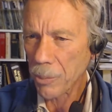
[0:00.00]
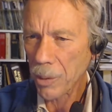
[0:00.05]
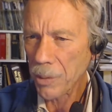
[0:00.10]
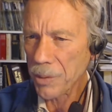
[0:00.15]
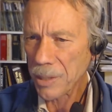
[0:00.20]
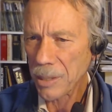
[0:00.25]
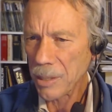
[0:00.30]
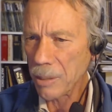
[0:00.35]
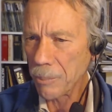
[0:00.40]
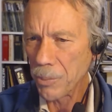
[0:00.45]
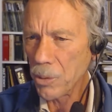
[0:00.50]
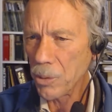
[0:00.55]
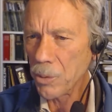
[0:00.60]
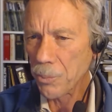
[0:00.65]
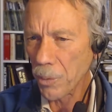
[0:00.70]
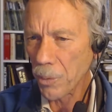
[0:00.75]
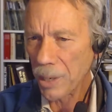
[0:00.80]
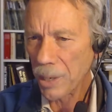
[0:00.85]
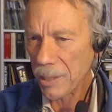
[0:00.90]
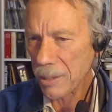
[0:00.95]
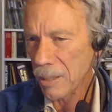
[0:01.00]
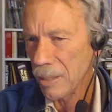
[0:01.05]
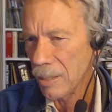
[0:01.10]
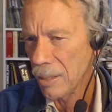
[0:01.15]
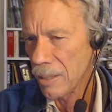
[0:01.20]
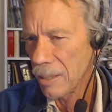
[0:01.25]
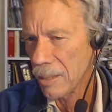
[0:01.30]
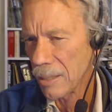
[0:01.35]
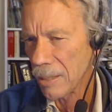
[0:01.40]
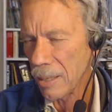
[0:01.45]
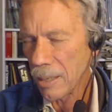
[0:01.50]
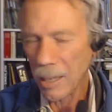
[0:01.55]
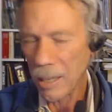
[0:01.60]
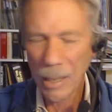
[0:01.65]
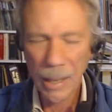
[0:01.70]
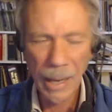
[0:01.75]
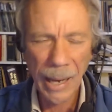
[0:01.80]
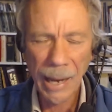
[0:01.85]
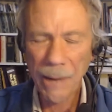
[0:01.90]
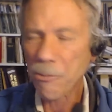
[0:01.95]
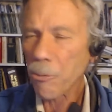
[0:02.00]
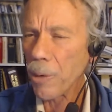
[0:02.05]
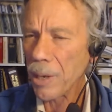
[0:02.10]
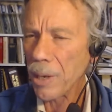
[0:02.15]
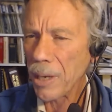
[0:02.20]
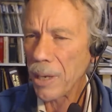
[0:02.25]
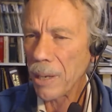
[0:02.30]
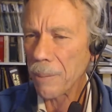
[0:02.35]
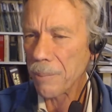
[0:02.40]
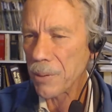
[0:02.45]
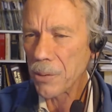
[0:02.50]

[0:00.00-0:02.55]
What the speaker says: We only get a brood break halfway up